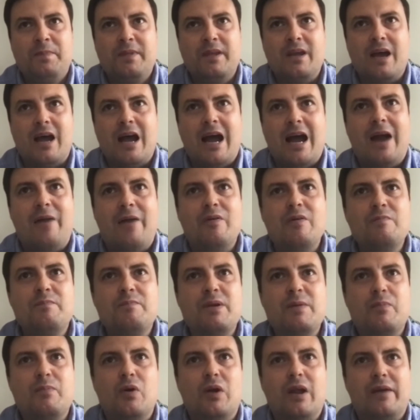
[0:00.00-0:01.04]
hiring
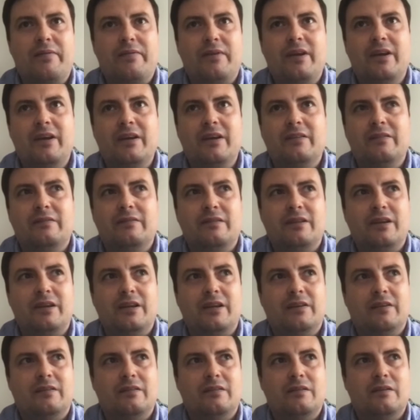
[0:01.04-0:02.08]
people, I think
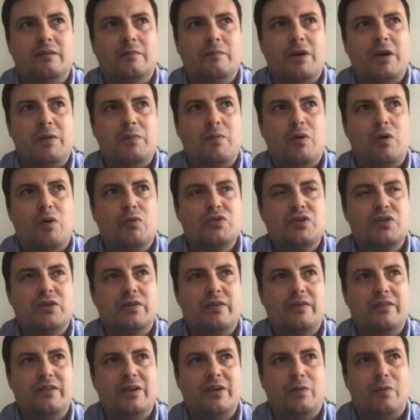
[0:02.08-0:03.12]
by most of the
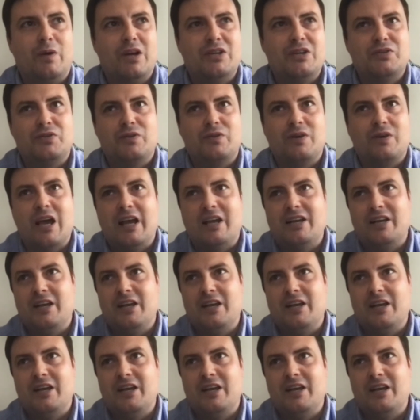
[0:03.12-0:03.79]
integrators like